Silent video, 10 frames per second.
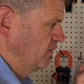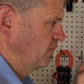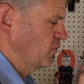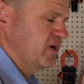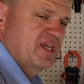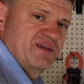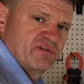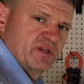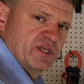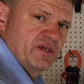Pretty
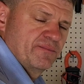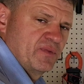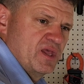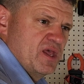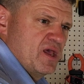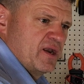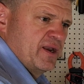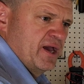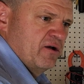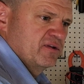evenly.
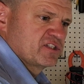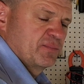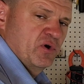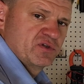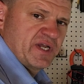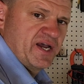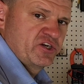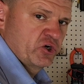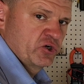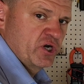Now suppose I
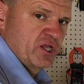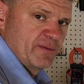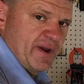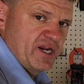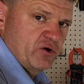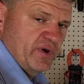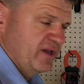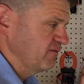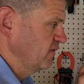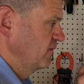turn on the
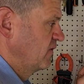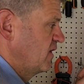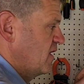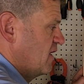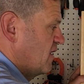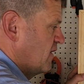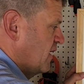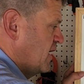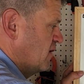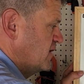microwave
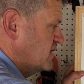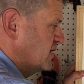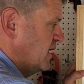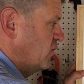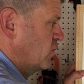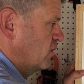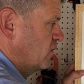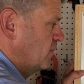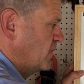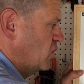and now this leg
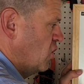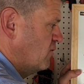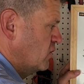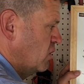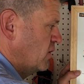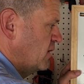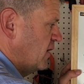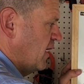will be overloaded